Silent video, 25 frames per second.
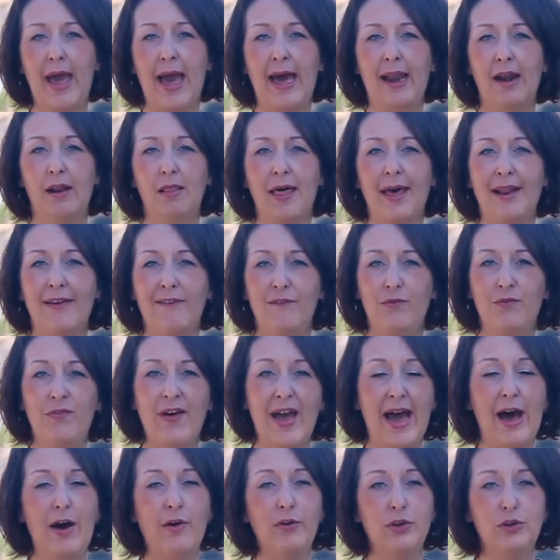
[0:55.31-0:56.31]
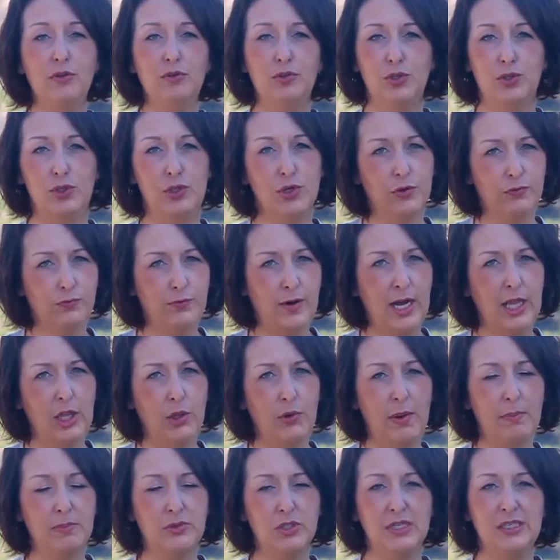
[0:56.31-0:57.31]
add a lot of value to your
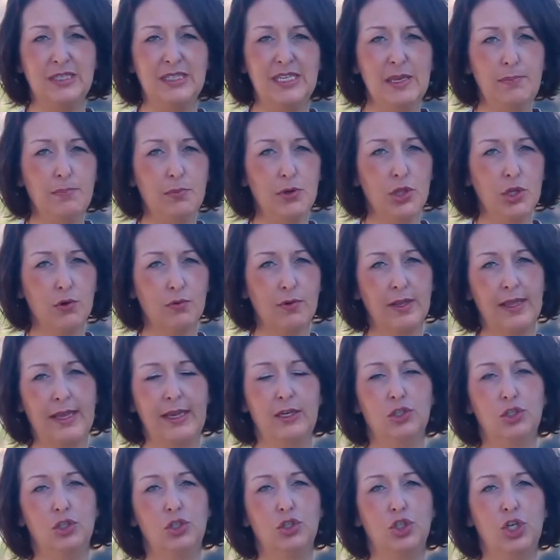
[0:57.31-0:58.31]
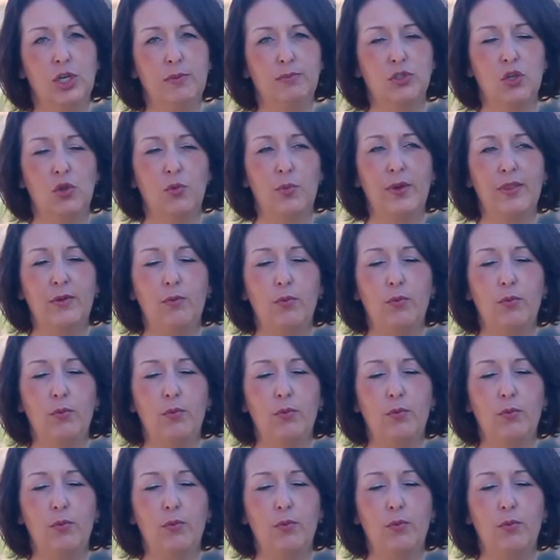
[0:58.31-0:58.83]
follow-up to deepen the relationship so